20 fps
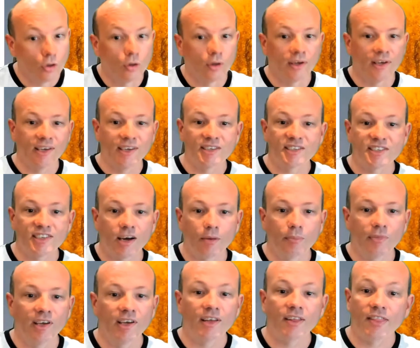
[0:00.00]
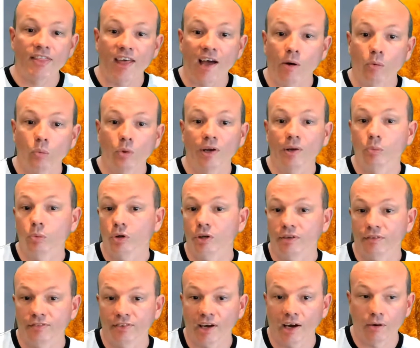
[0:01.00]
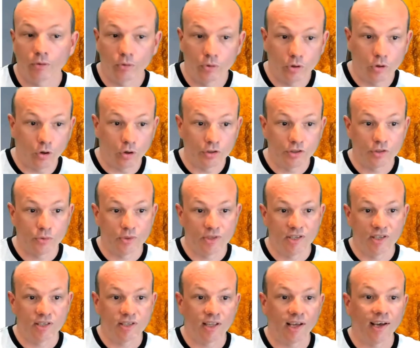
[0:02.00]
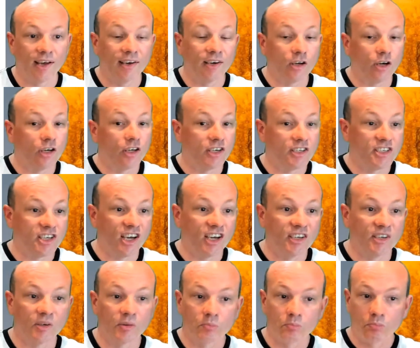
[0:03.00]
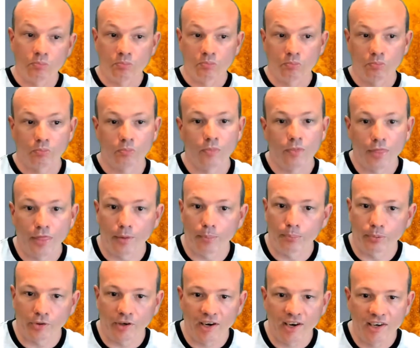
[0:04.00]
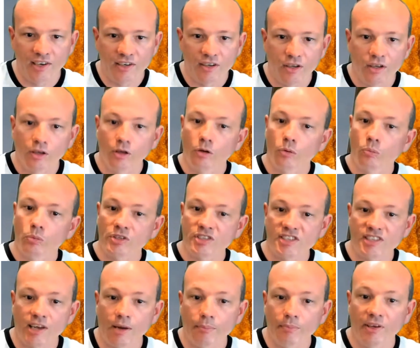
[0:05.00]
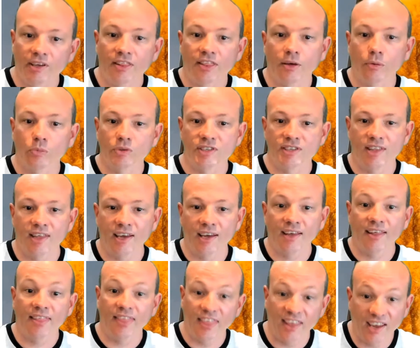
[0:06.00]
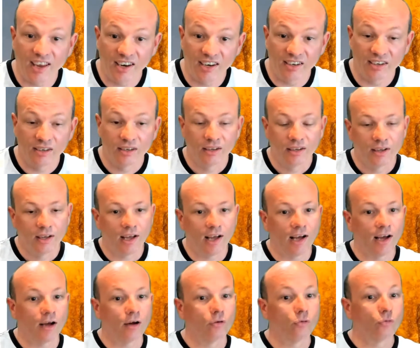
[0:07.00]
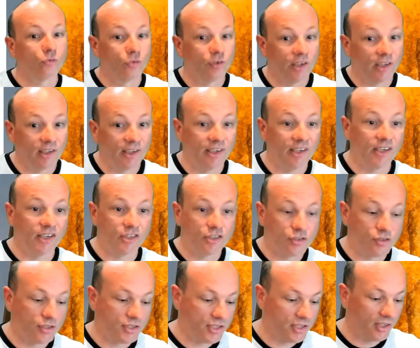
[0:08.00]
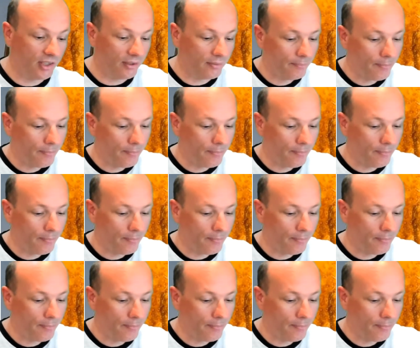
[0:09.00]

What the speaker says: is something that we would have gone to a Sizzler. And I've got to tell you, the bread was something that was there then. Really interesting.